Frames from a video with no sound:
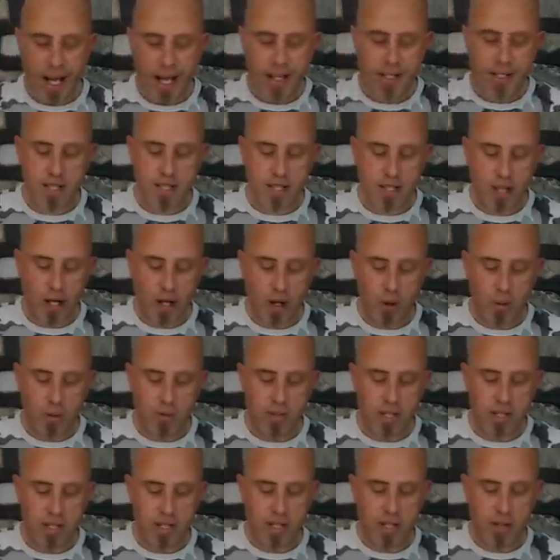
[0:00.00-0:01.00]
to go
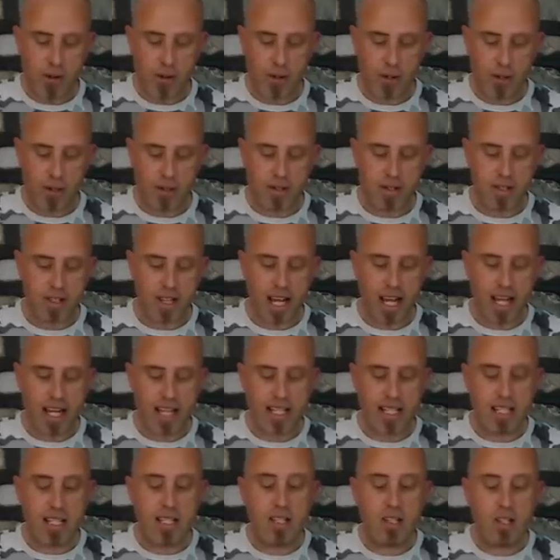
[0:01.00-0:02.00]
with the Snow Goose. That
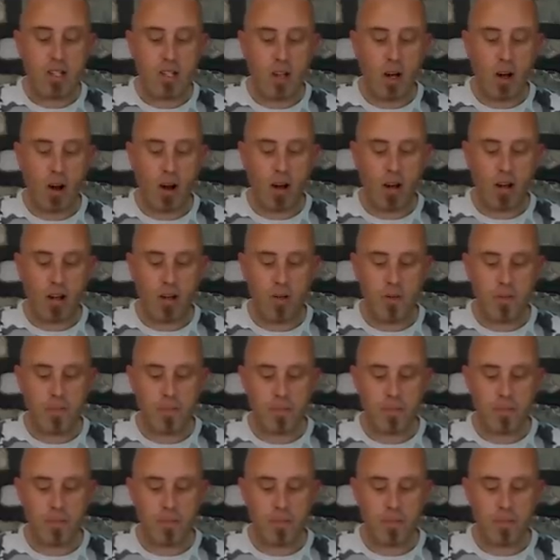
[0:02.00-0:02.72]
is not,